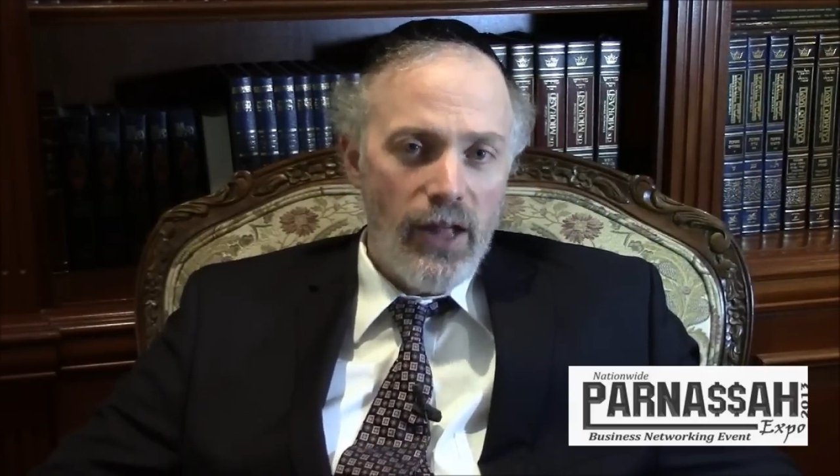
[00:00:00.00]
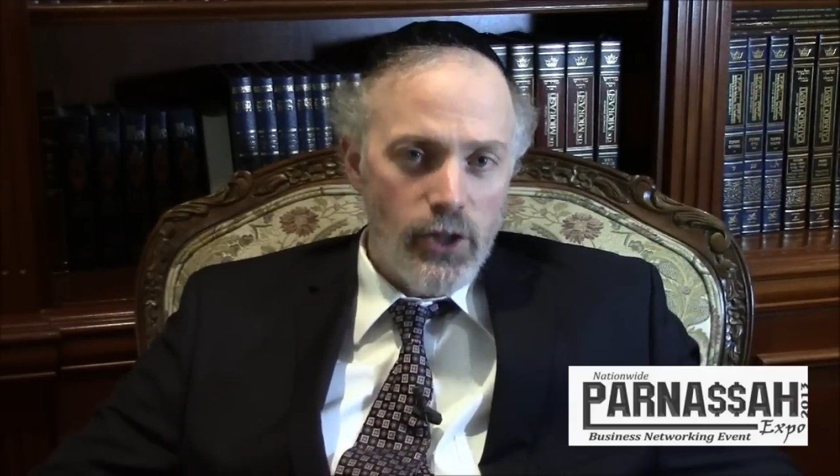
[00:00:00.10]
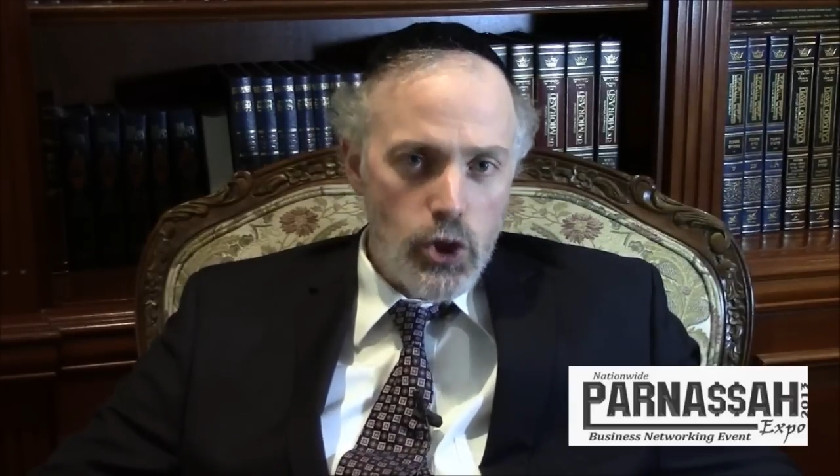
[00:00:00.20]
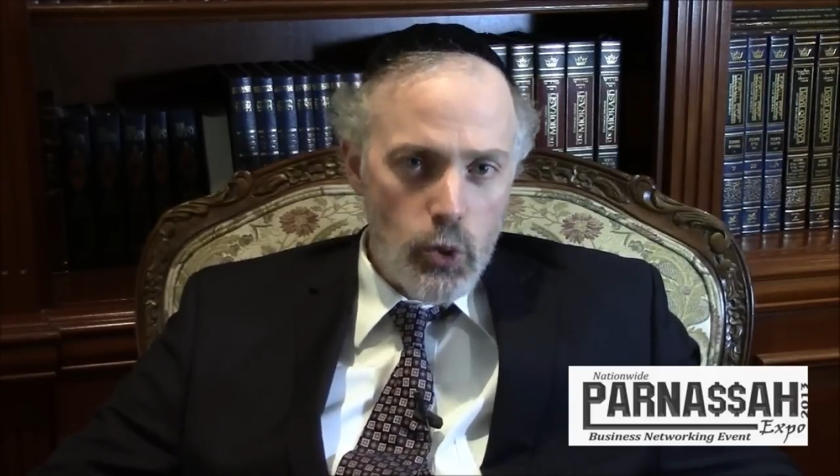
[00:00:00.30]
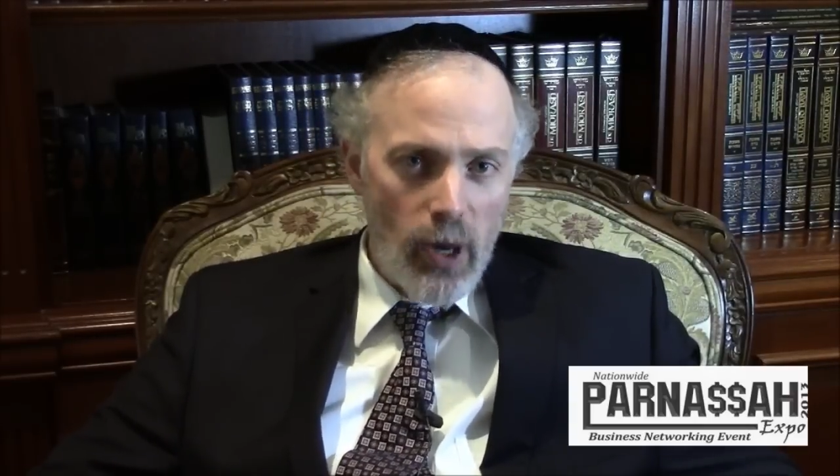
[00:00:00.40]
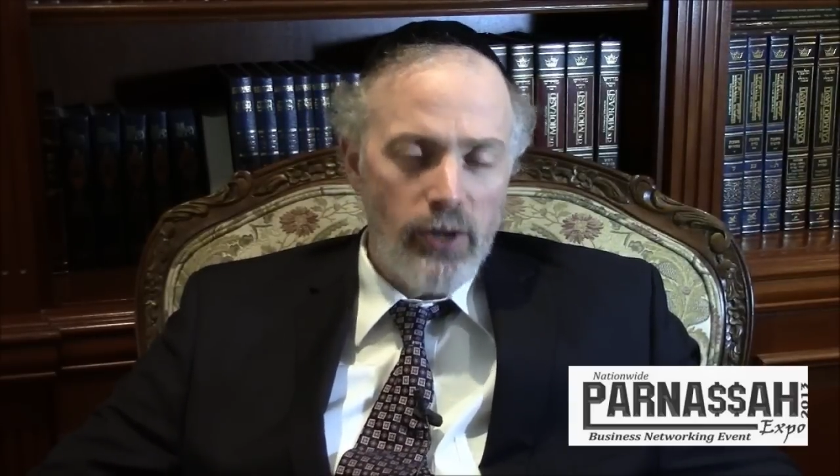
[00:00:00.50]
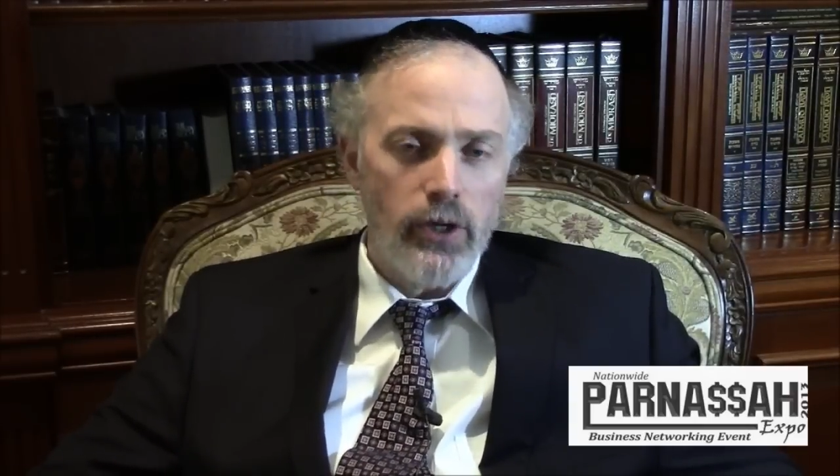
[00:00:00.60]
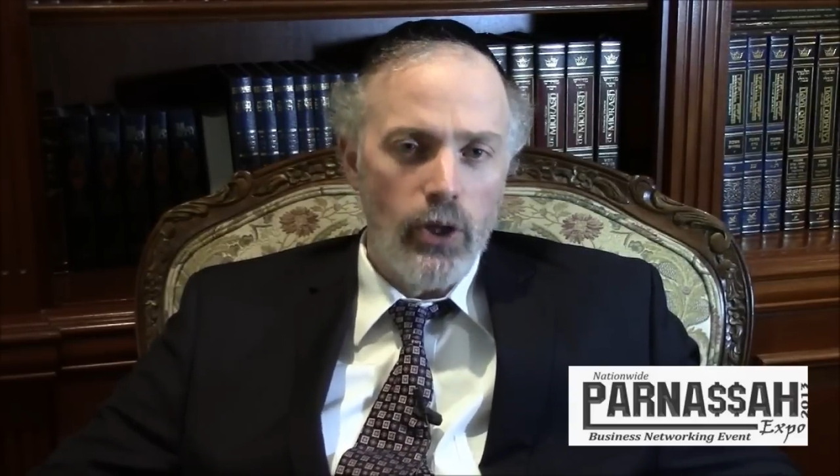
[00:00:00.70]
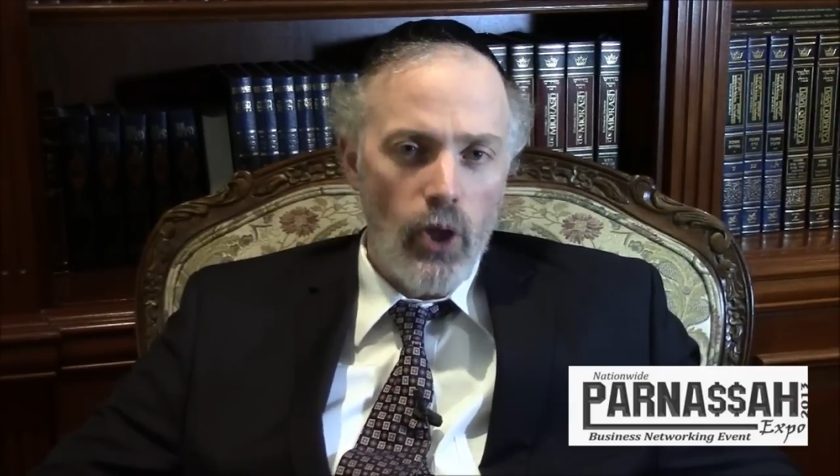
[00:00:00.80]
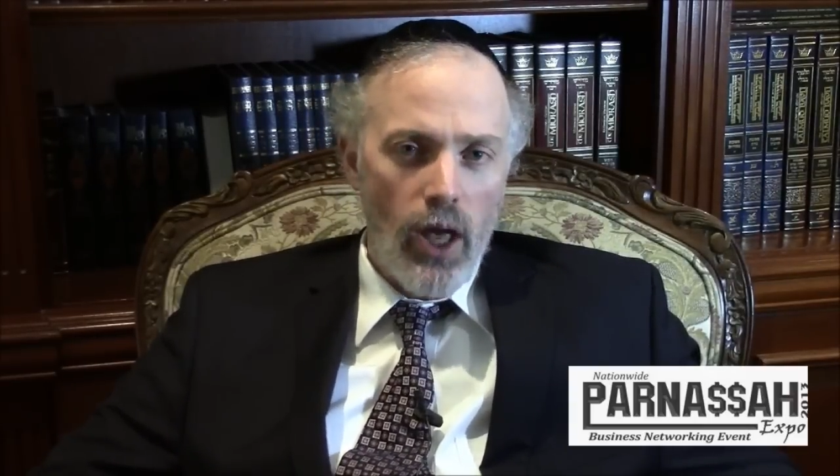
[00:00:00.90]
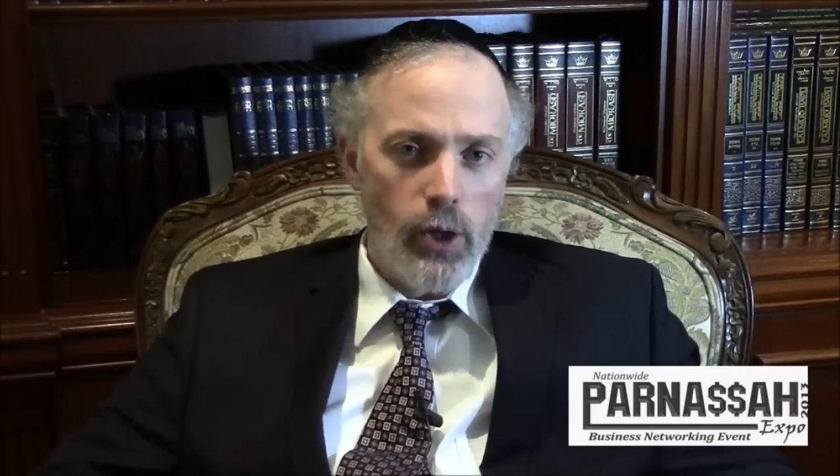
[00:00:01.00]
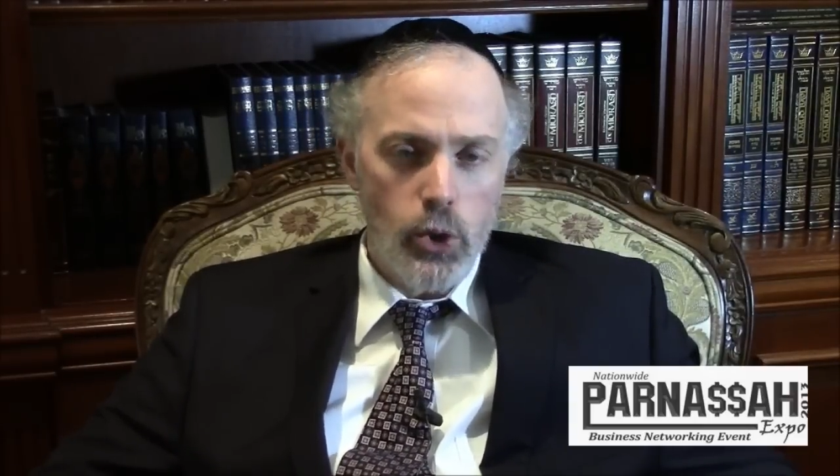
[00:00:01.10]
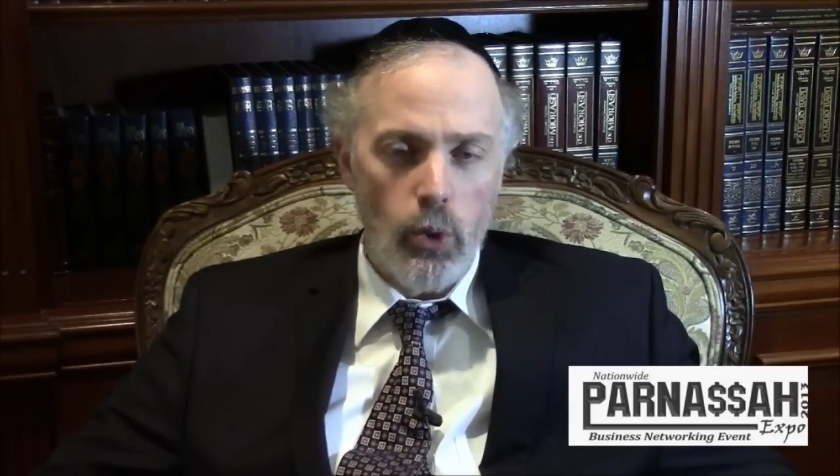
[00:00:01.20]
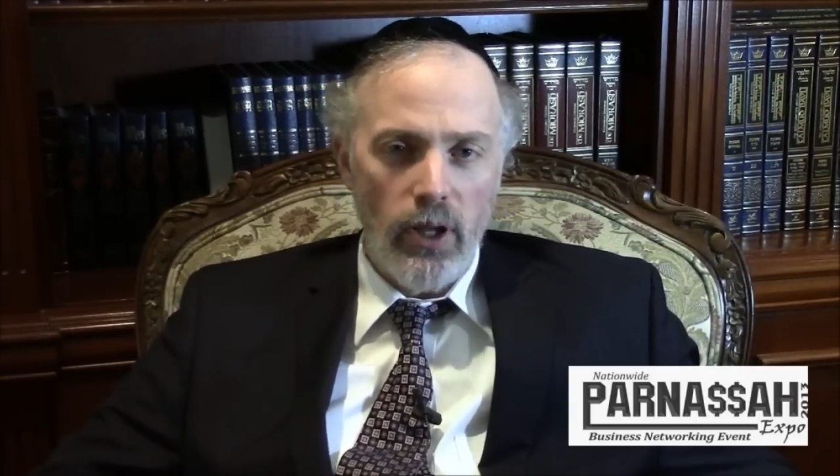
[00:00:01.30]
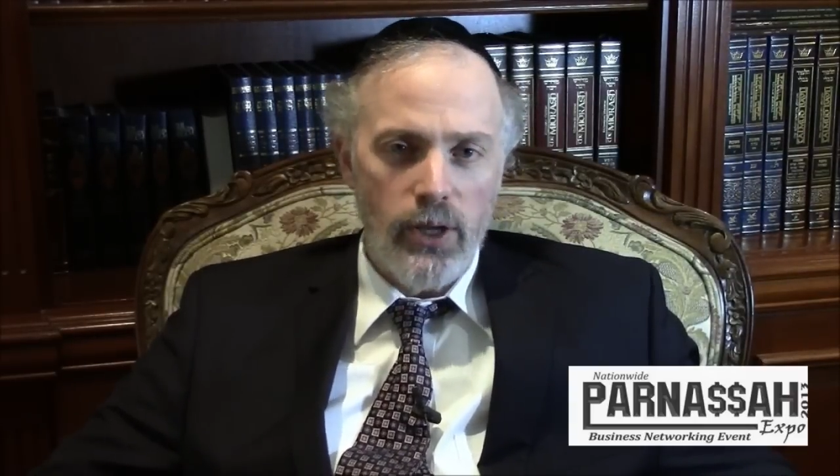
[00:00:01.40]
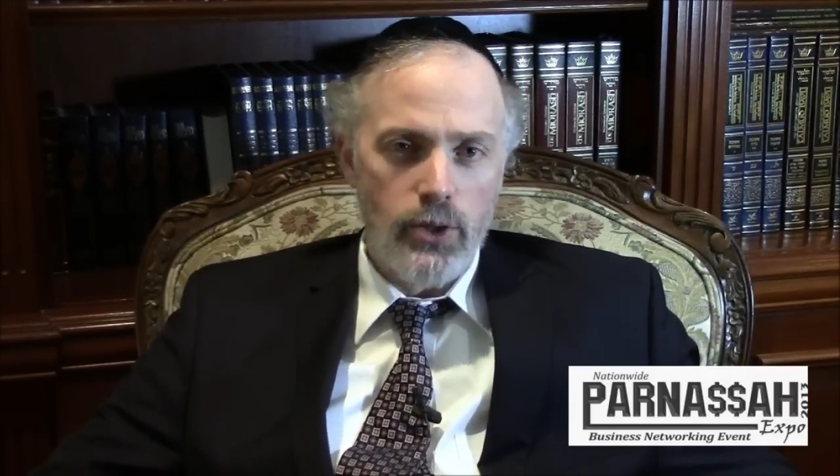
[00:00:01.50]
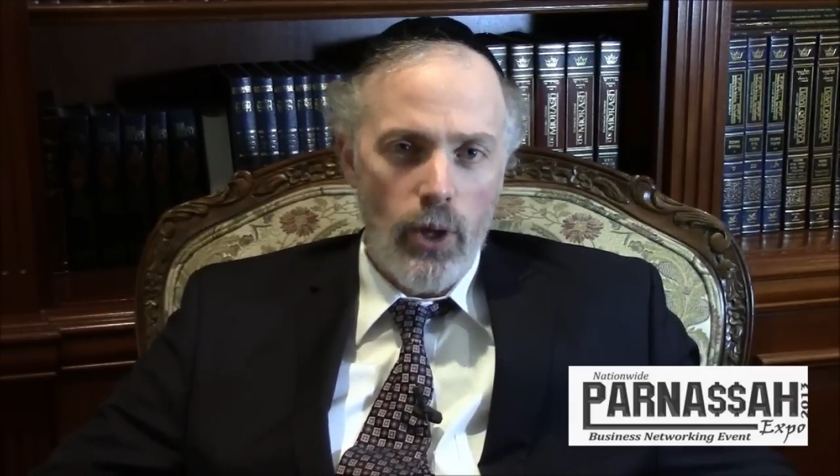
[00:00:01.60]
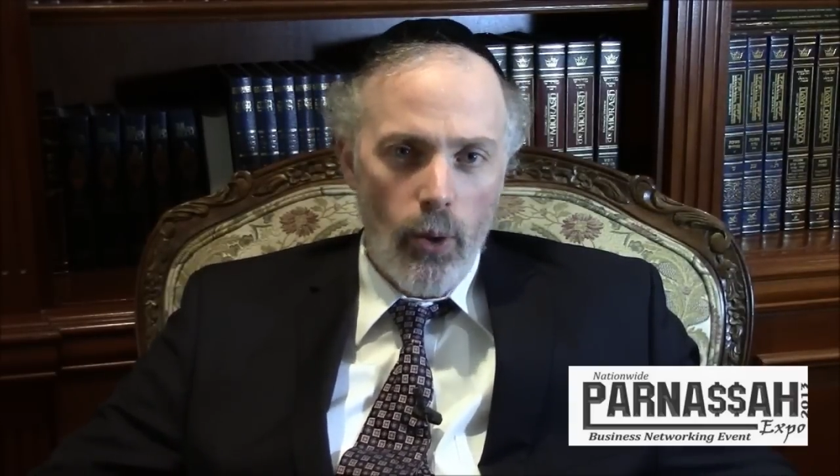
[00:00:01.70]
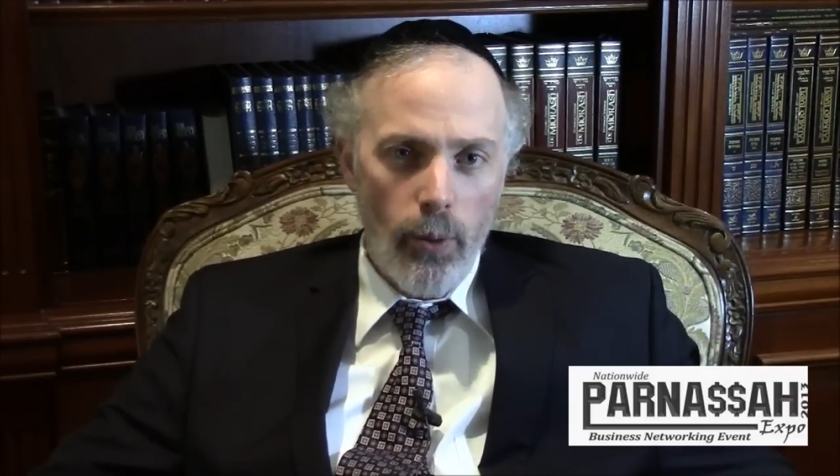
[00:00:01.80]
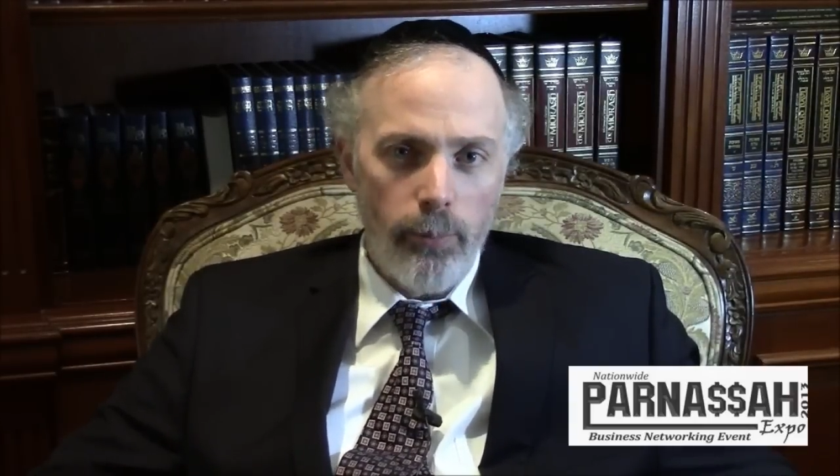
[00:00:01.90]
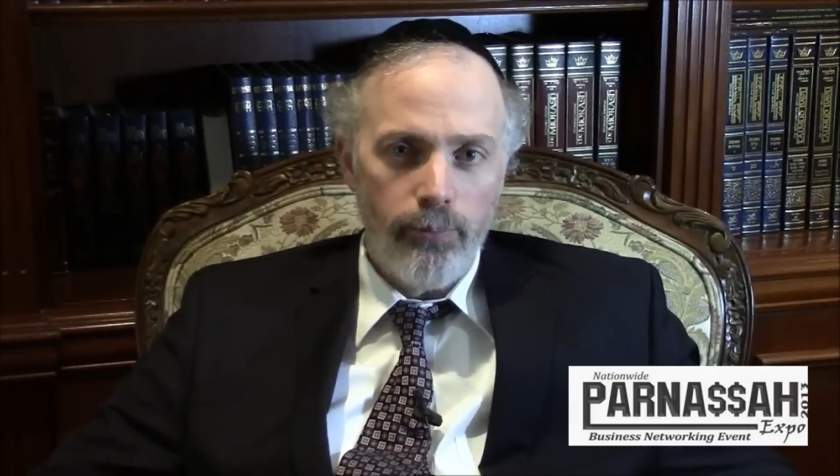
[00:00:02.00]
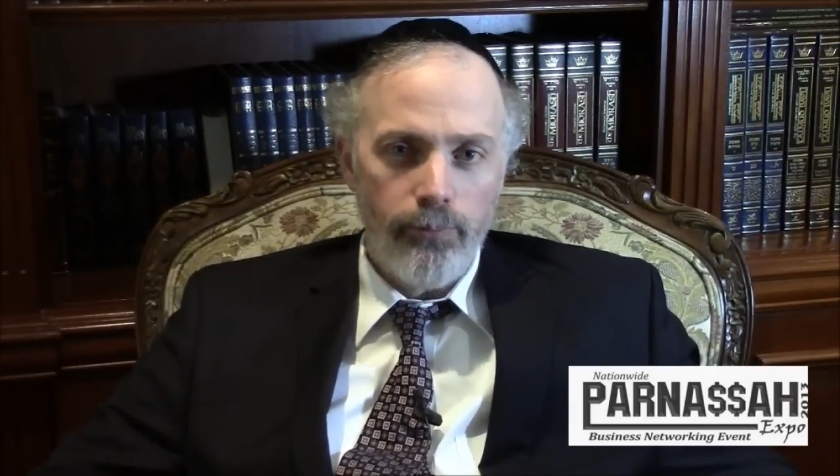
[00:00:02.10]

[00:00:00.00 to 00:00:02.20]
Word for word: and to strengthen Klal Yisrael as a whole.